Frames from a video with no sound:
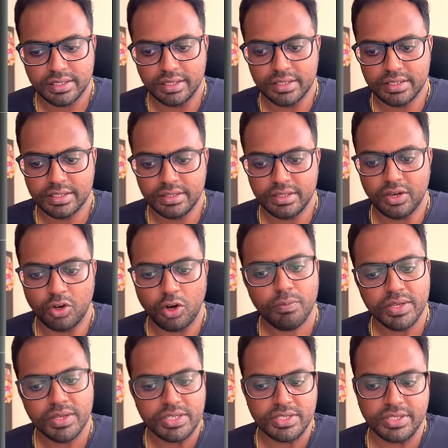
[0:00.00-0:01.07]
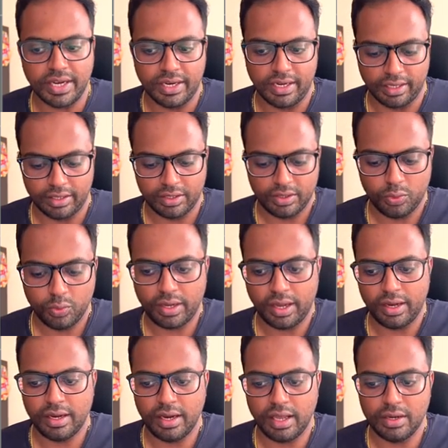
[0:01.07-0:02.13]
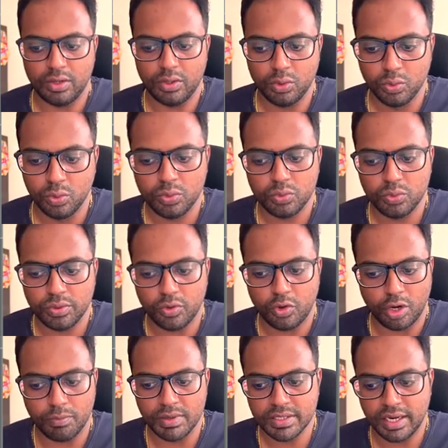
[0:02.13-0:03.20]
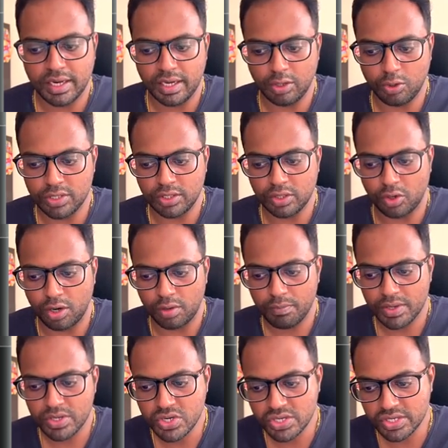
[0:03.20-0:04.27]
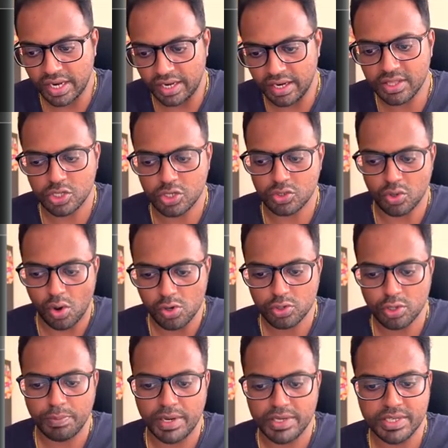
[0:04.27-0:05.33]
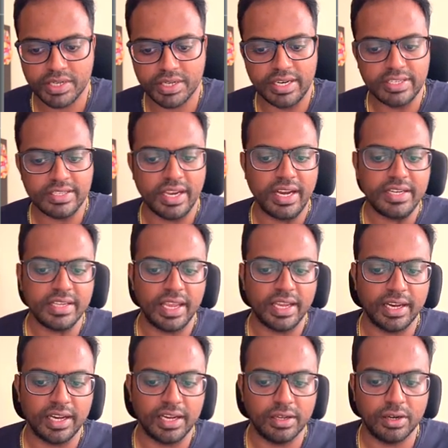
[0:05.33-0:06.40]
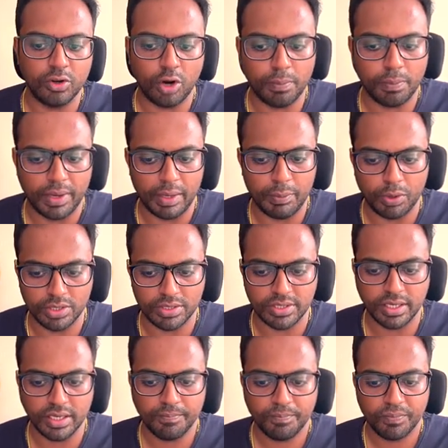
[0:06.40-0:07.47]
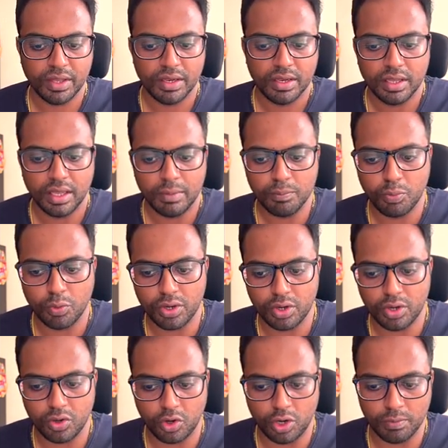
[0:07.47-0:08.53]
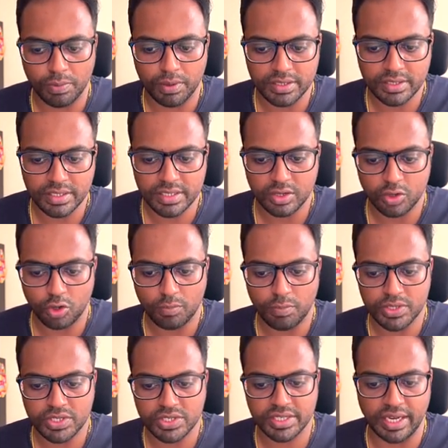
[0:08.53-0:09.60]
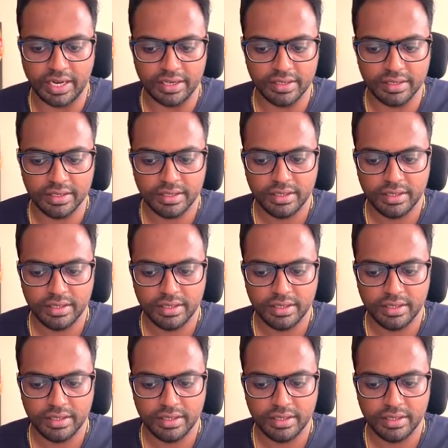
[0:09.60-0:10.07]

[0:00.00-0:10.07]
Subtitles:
is the robust scaling. You can do robust scaling using the robust scaler. This is also present inside scikit-learn.preprocessing. Import robust scaler,